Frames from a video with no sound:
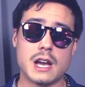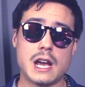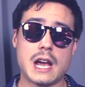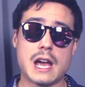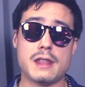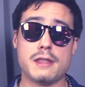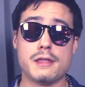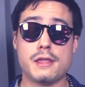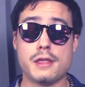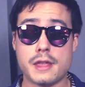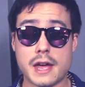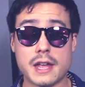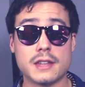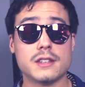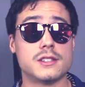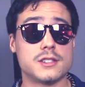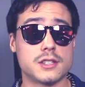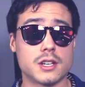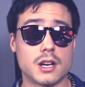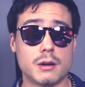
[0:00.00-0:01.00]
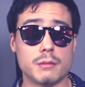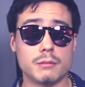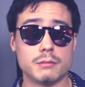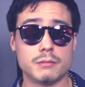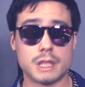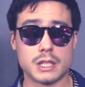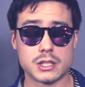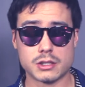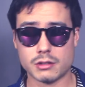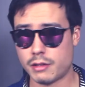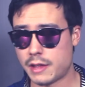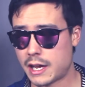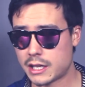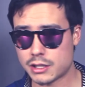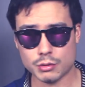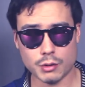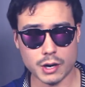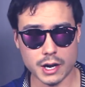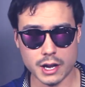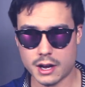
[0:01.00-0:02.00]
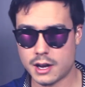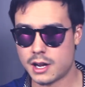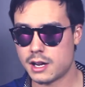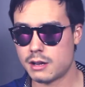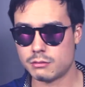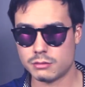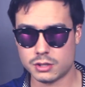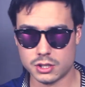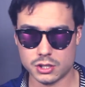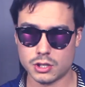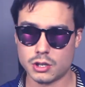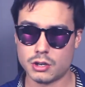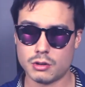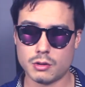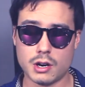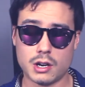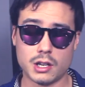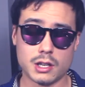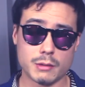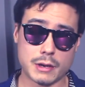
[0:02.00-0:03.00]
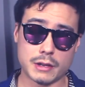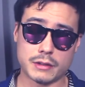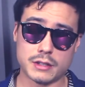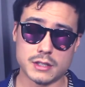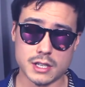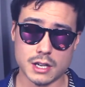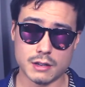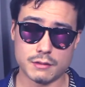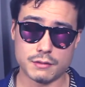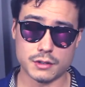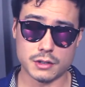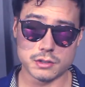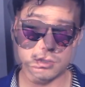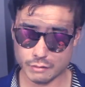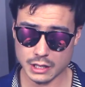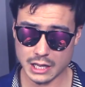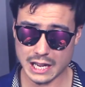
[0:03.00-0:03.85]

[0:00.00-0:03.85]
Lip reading: and then some. So that's why I am so all about these headphones.